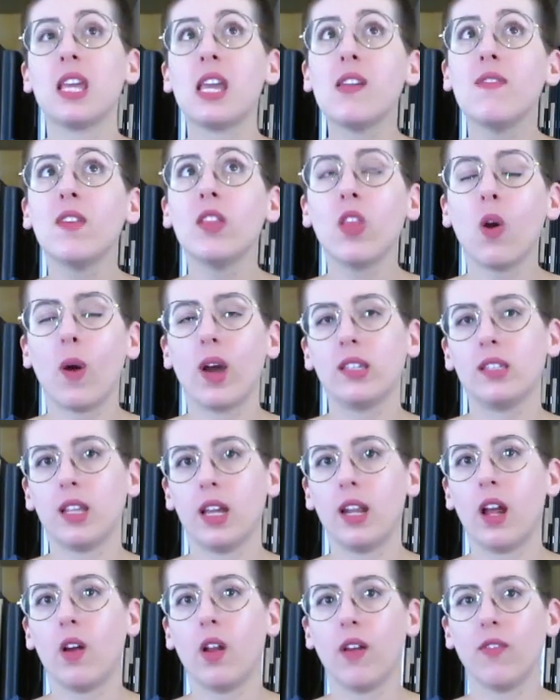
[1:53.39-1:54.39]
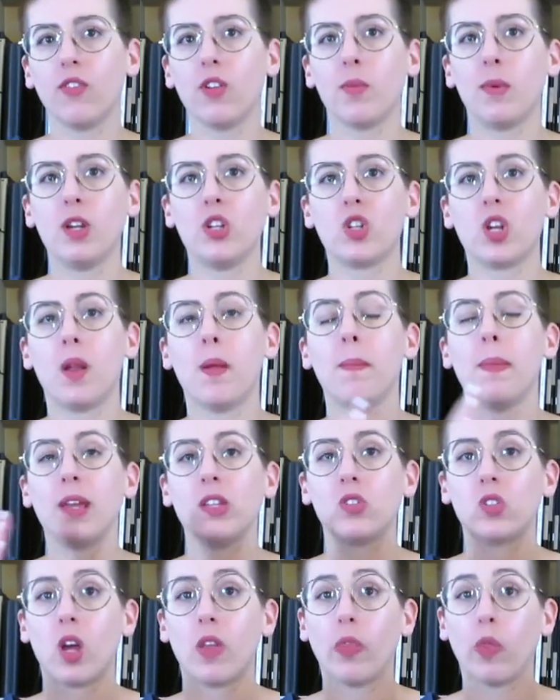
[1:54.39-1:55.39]
Even though I send out information
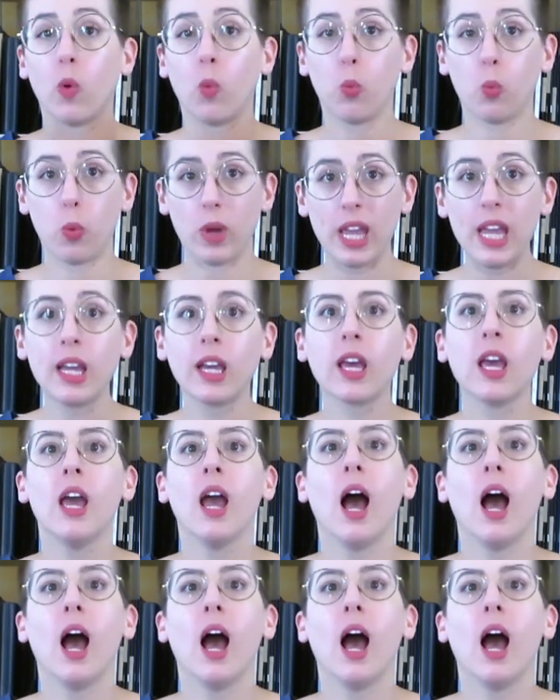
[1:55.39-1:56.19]
based on the week,